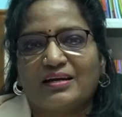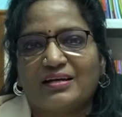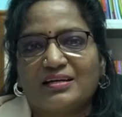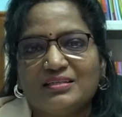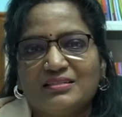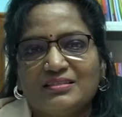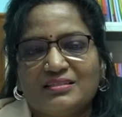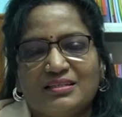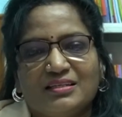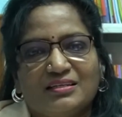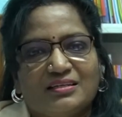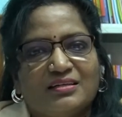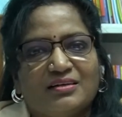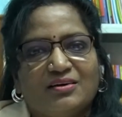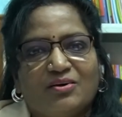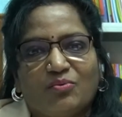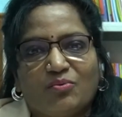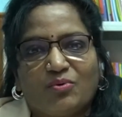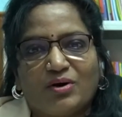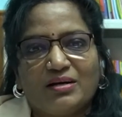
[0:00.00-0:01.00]
reaching
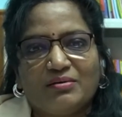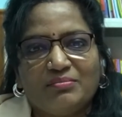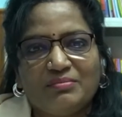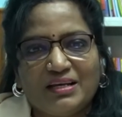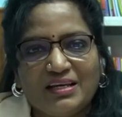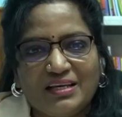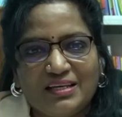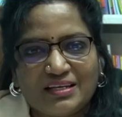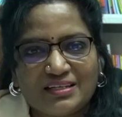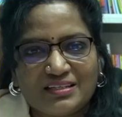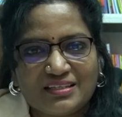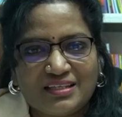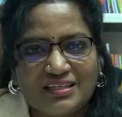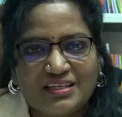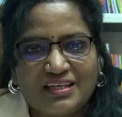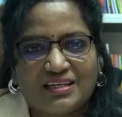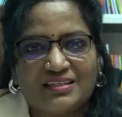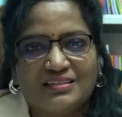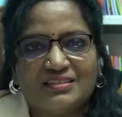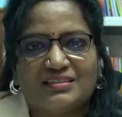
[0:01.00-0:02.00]
1 million
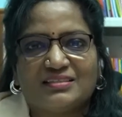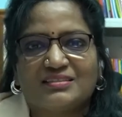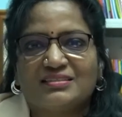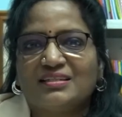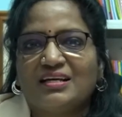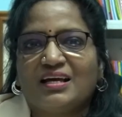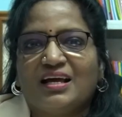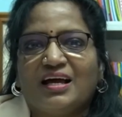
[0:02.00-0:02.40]
teenagers.